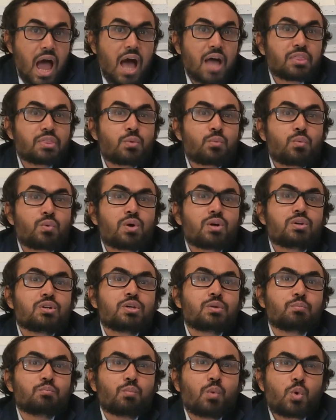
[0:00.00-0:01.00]
And the
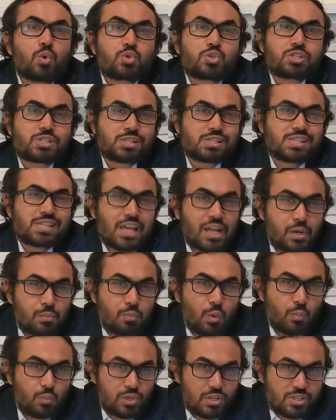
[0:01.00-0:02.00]
world's most
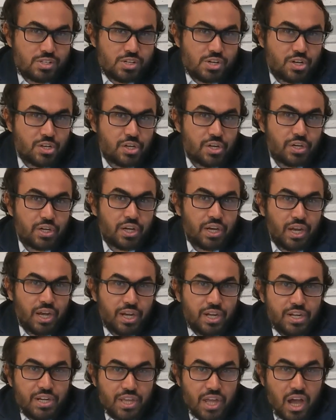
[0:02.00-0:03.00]
second populous country,
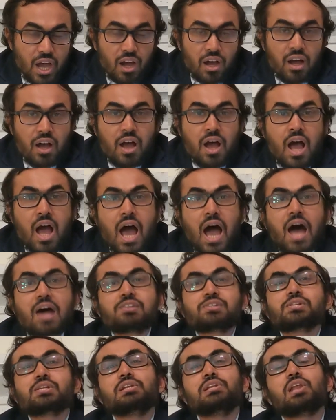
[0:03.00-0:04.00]
India,
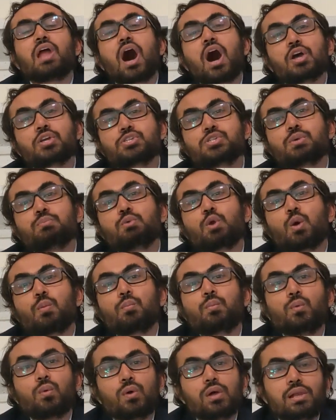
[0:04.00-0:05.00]
has a large number
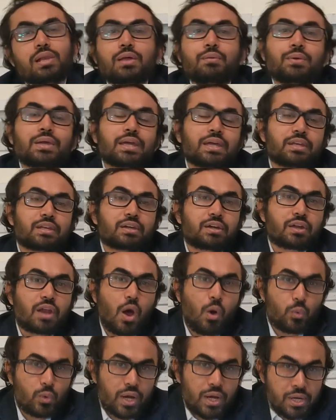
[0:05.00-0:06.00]
of poor living in
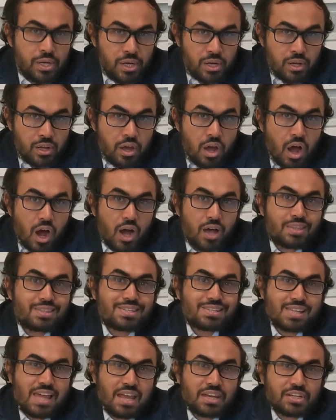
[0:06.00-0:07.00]
crowded,
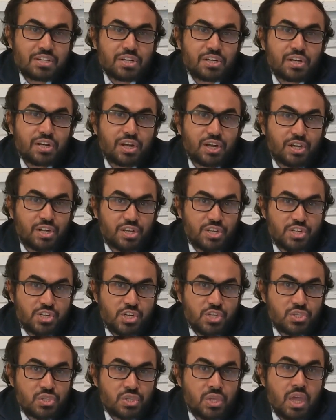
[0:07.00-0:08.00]
unsanitary
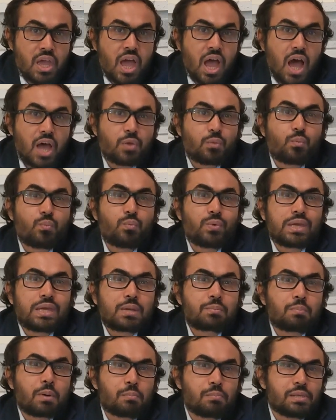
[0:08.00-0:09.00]
condition and a weak
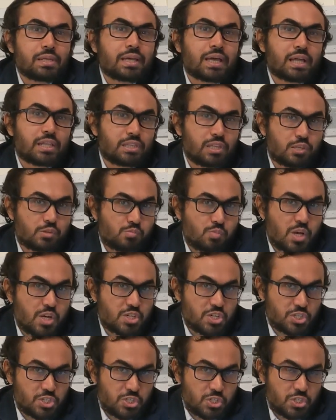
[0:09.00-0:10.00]
public health
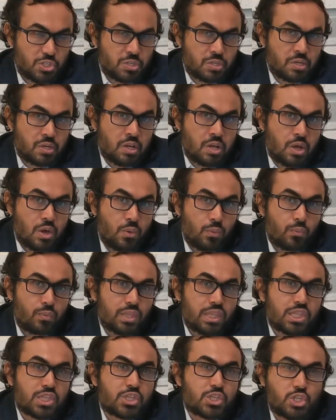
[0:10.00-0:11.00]
infrastructure,
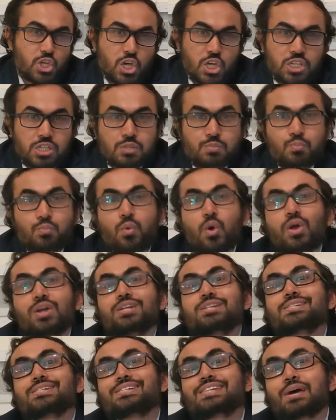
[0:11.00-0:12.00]
with just zero
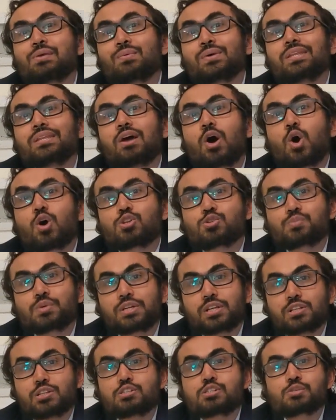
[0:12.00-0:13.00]
point 0.7
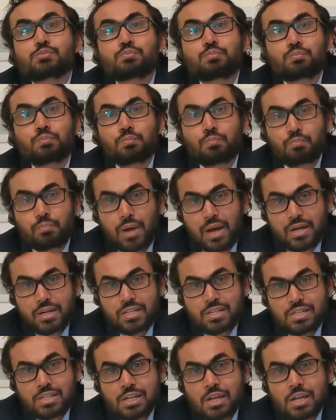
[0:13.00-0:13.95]
hospitals beds